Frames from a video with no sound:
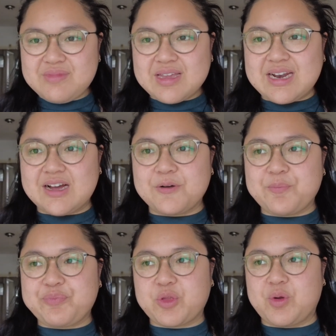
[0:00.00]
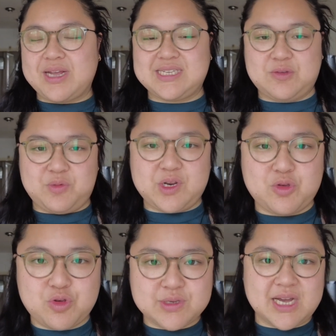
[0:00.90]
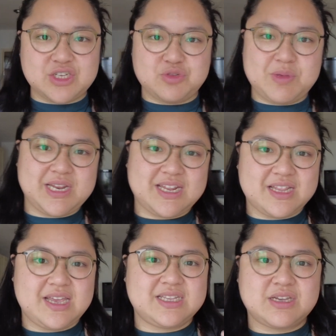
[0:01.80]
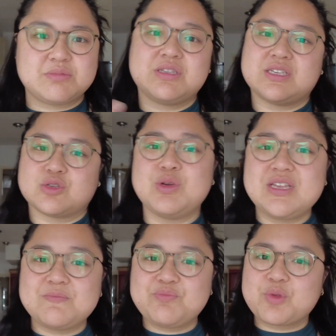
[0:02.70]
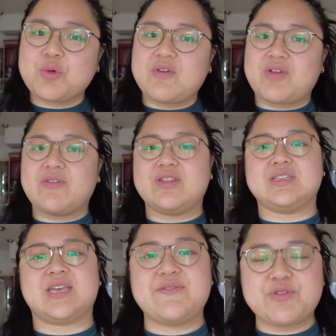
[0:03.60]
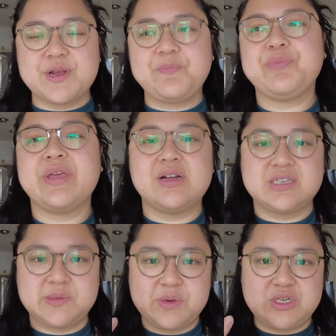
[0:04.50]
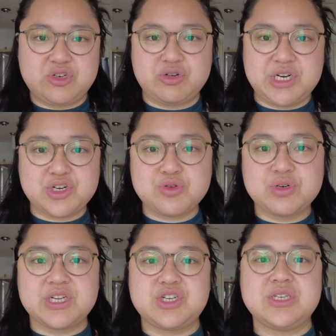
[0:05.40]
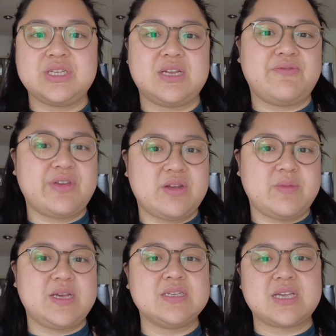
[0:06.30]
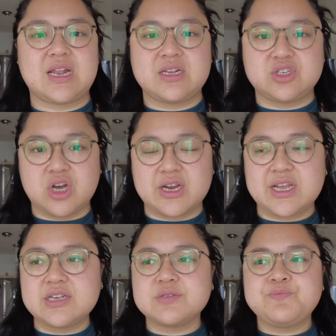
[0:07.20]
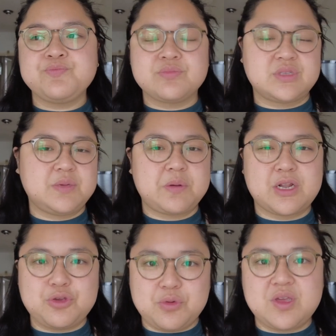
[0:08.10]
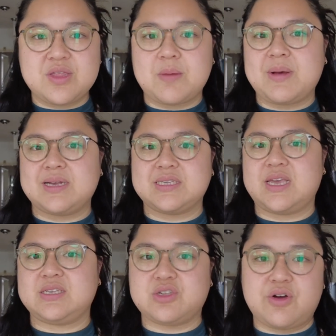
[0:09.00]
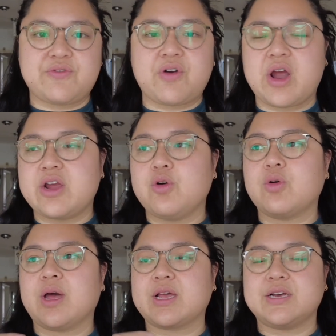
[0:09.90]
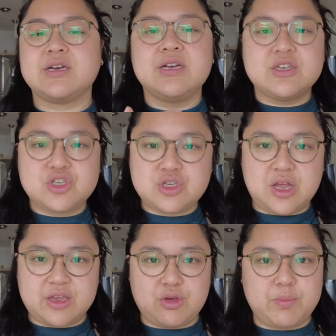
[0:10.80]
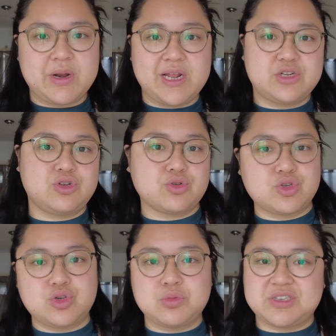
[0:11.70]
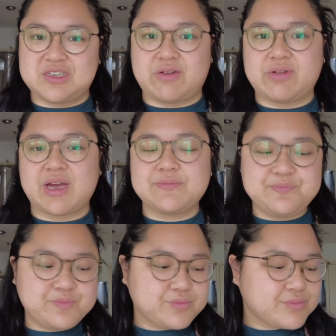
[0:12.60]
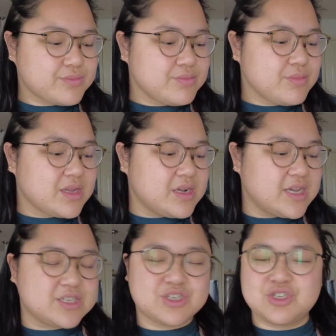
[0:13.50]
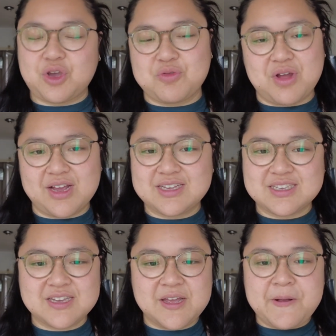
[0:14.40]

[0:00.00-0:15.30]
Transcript: Now, when I say we don't use it, I just mean in, in terms of the sweet rather than the savory. To traditional dishes in Vietnamese and Chinese, typically you eat them as a stir fry or like a, like you put it into your soups and stuff like that is so nice.